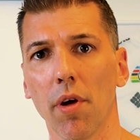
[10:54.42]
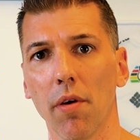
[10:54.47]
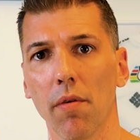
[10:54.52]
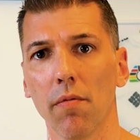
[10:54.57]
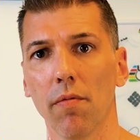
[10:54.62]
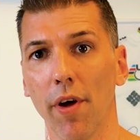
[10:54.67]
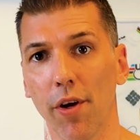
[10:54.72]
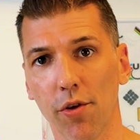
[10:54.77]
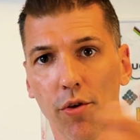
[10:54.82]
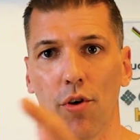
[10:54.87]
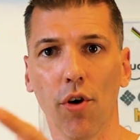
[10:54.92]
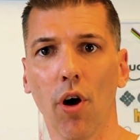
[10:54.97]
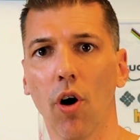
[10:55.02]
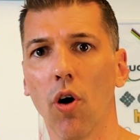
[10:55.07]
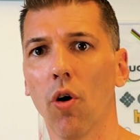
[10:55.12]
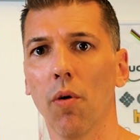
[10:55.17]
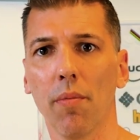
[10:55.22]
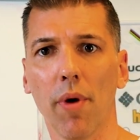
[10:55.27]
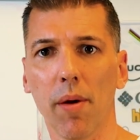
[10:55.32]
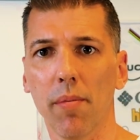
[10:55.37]
When you
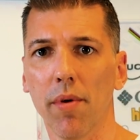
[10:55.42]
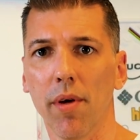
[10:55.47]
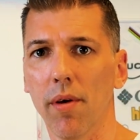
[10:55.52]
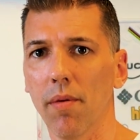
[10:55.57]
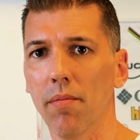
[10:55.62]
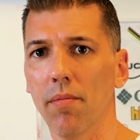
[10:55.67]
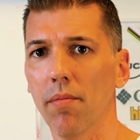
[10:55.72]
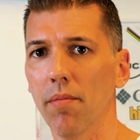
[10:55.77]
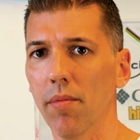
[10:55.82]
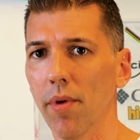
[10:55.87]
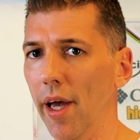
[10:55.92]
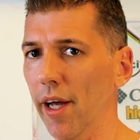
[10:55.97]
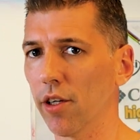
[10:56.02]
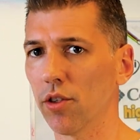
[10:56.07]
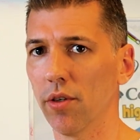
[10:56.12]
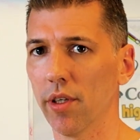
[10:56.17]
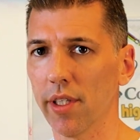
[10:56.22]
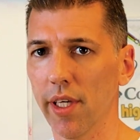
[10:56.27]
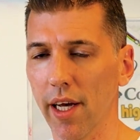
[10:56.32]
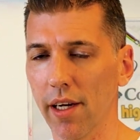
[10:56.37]
know maybe
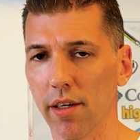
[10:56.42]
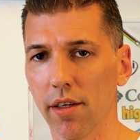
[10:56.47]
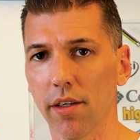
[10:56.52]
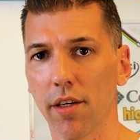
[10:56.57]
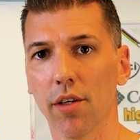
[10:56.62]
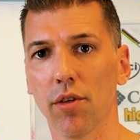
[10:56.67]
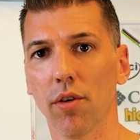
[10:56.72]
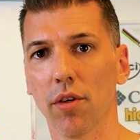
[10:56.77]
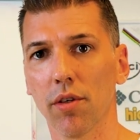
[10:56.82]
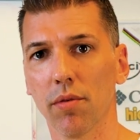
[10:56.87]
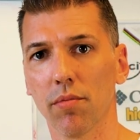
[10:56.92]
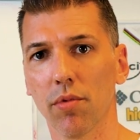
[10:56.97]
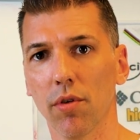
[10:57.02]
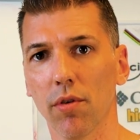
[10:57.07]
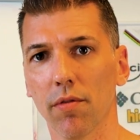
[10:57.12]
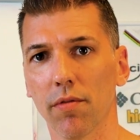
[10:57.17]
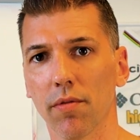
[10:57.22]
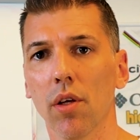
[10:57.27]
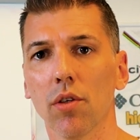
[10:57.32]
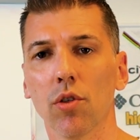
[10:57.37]
actually the athlete did not
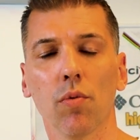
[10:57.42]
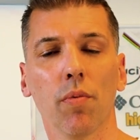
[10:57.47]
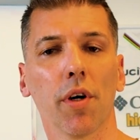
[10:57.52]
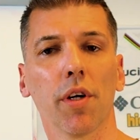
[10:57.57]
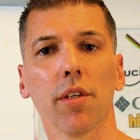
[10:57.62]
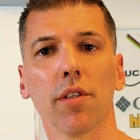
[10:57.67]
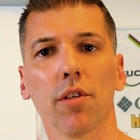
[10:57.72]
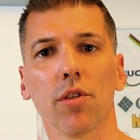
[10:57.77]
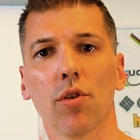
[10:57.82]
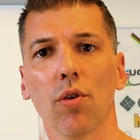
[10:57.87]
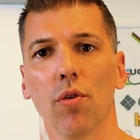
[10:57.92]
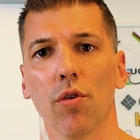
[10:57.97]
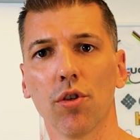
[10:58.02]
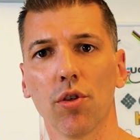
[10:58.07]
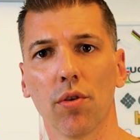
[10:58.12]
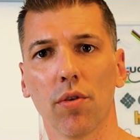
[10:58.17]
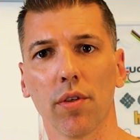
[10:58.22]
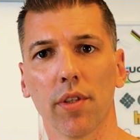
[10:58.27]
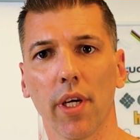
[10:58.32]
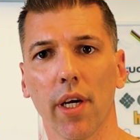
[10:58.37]
improve. So what is the
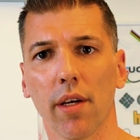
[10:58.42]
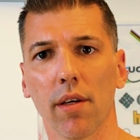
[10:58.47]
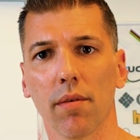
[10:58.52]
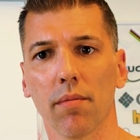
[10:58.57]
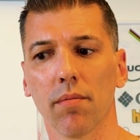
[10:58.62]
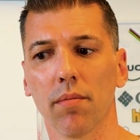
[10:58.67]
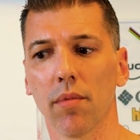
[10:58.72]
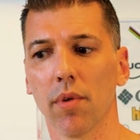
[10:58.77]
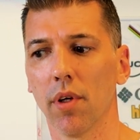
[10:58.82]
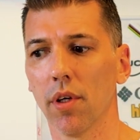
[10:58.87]
solution to that?